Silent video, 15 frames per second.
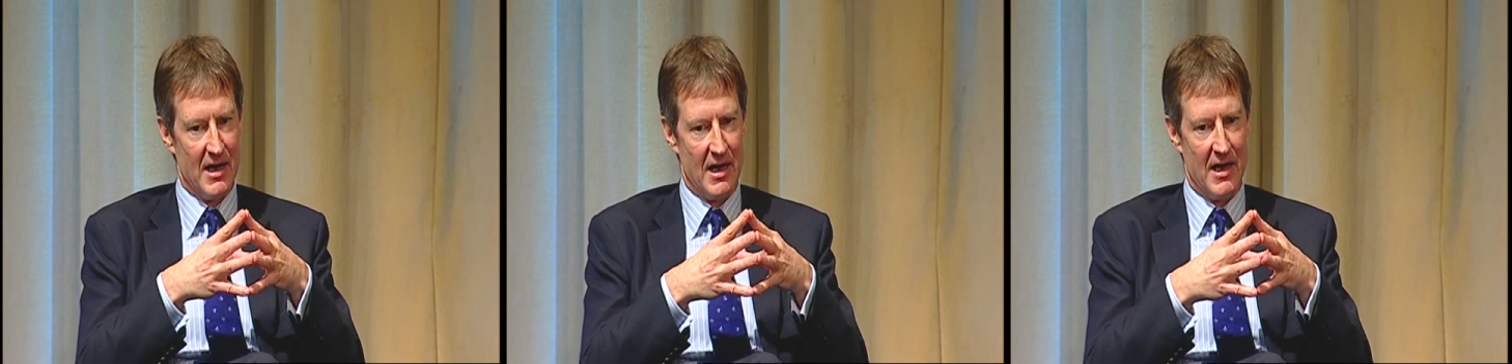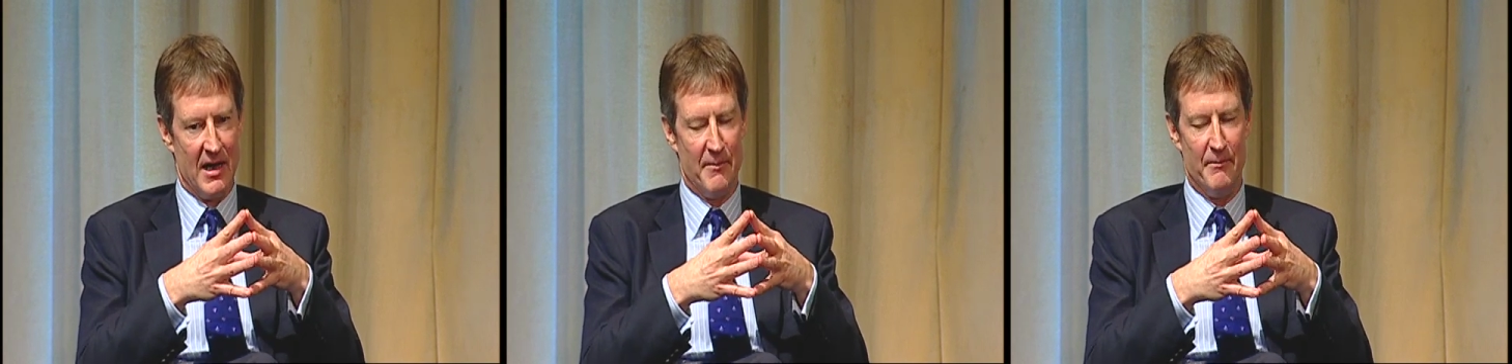
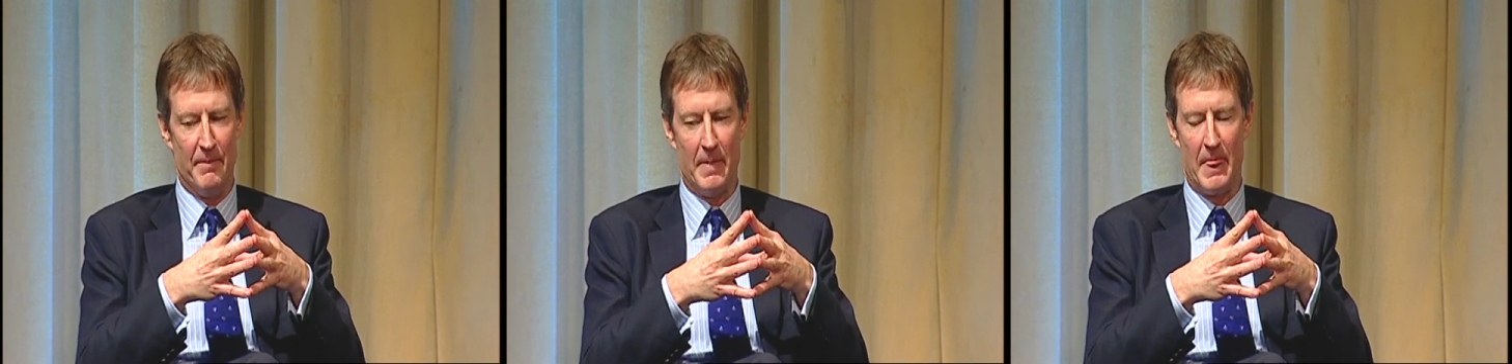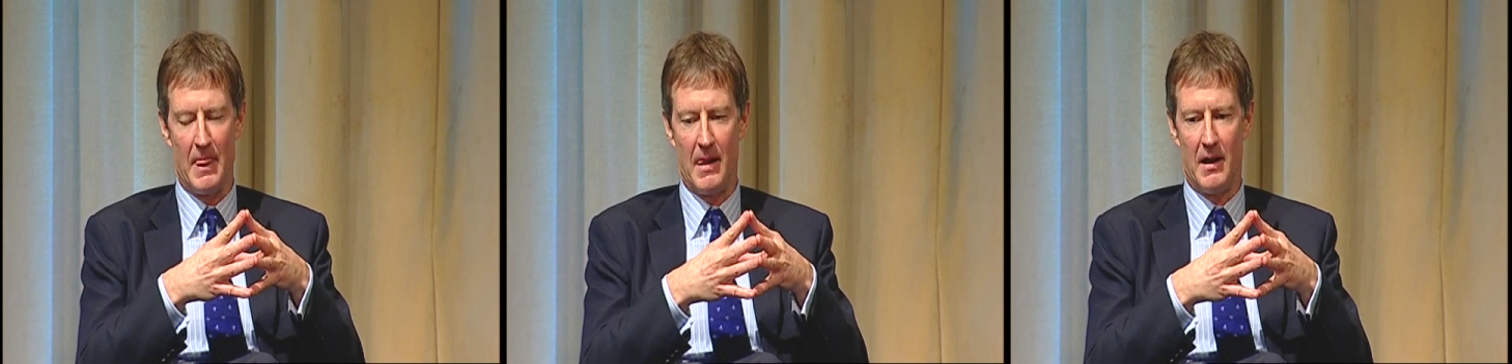
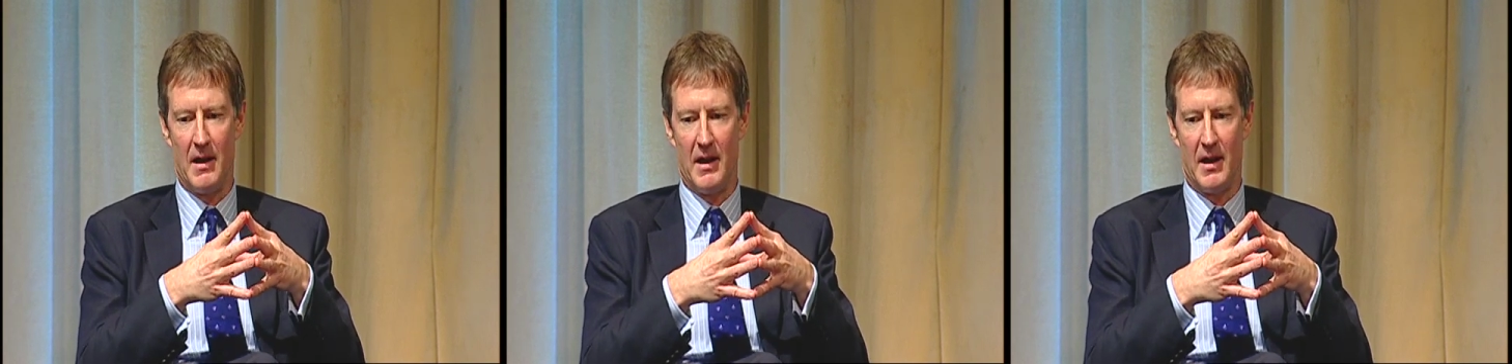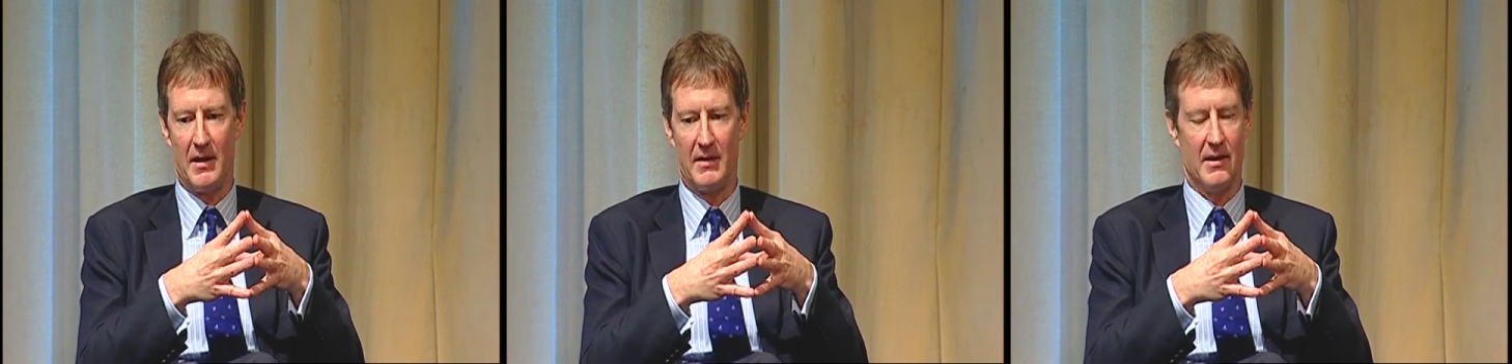
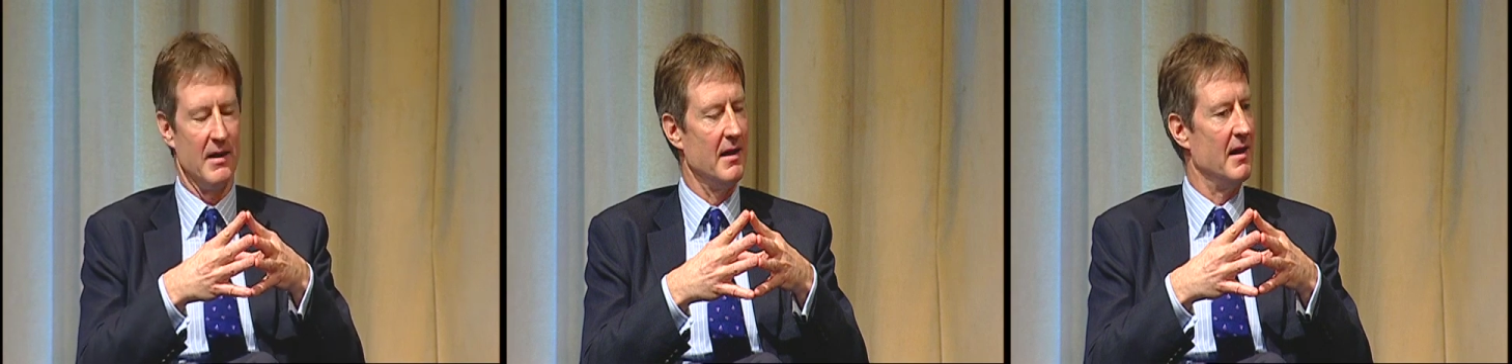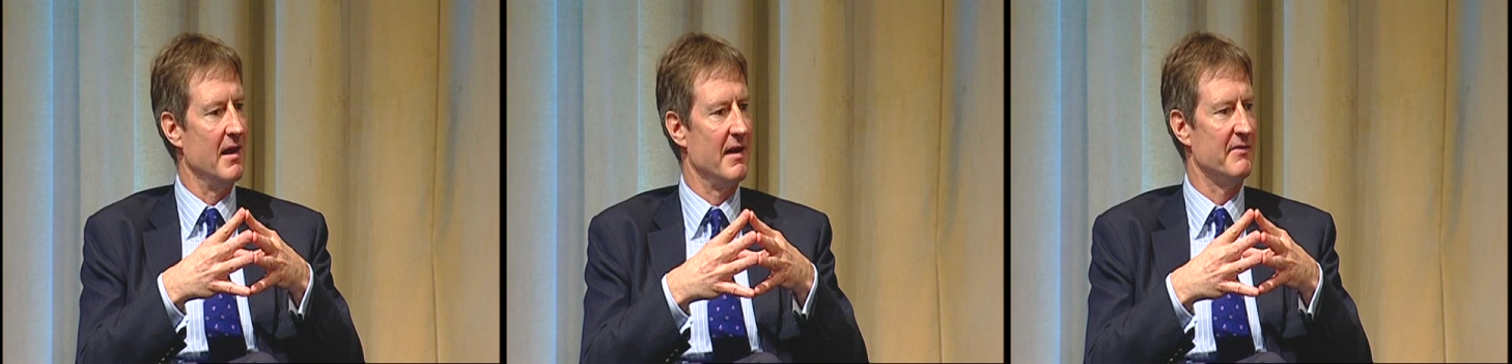I think
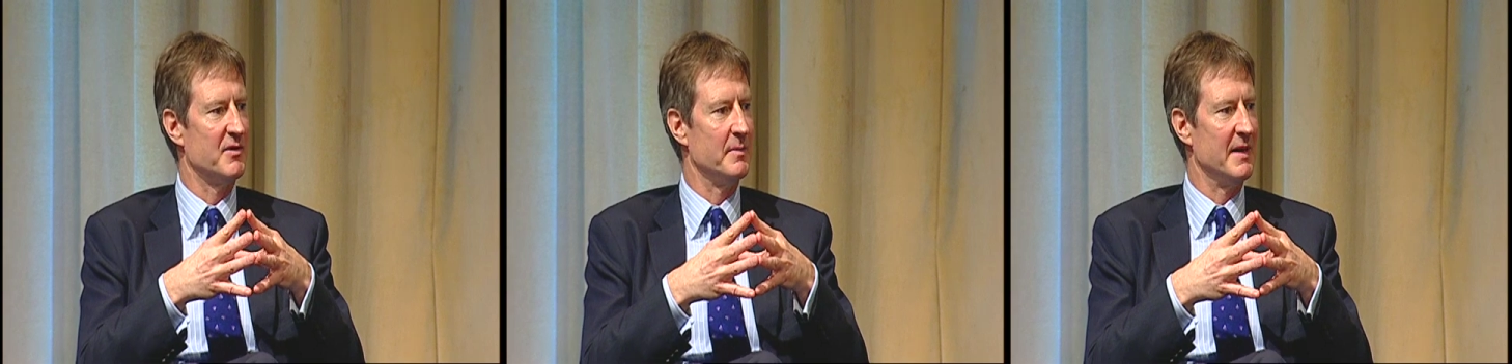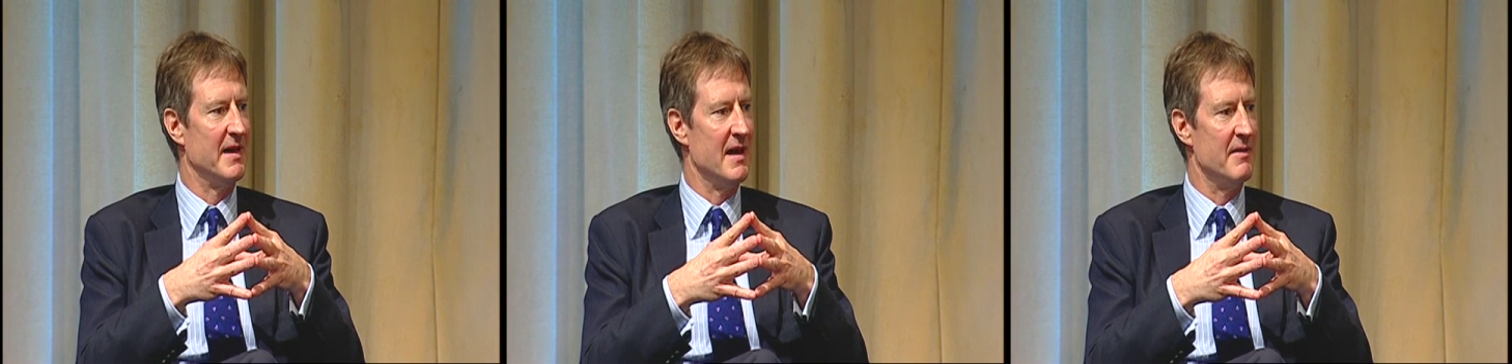I have to
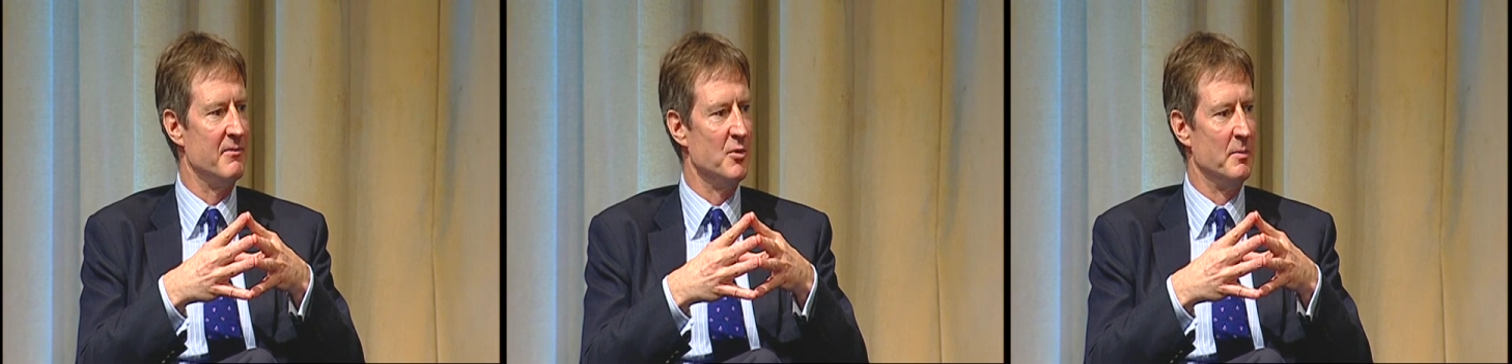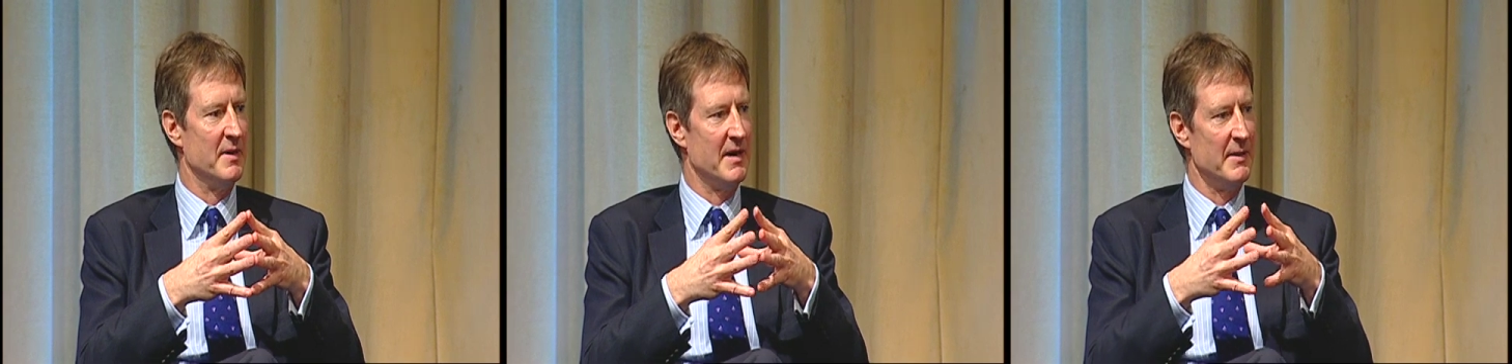be
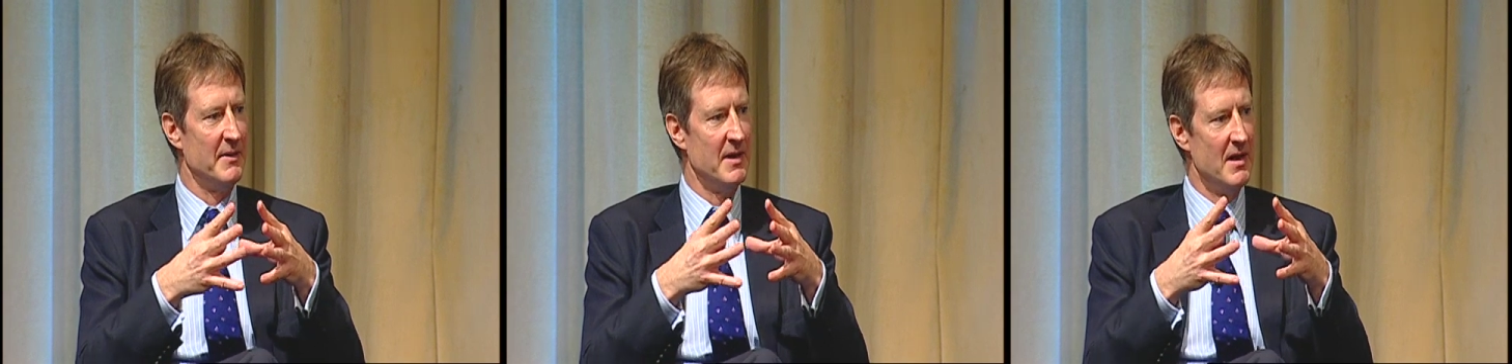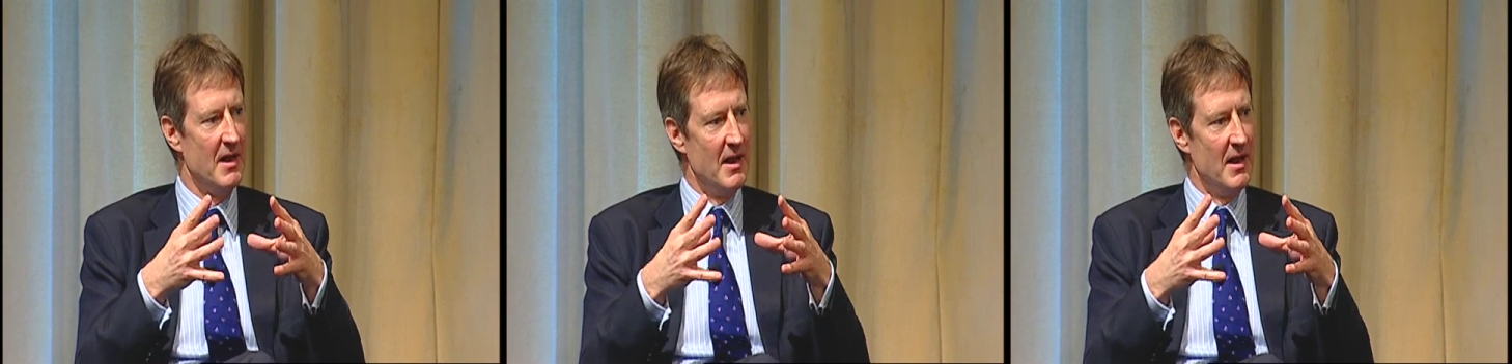careful, but I mean,